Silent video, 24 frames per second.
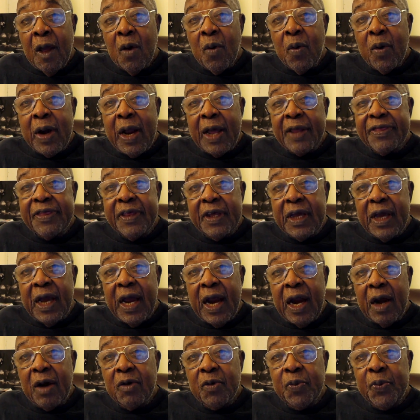what I think
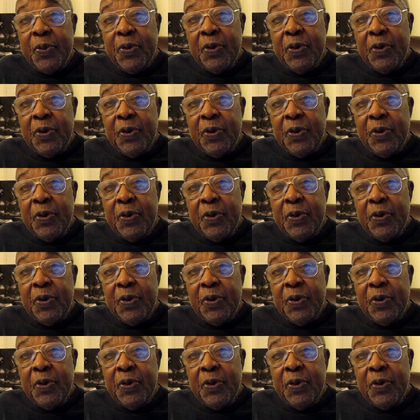I of a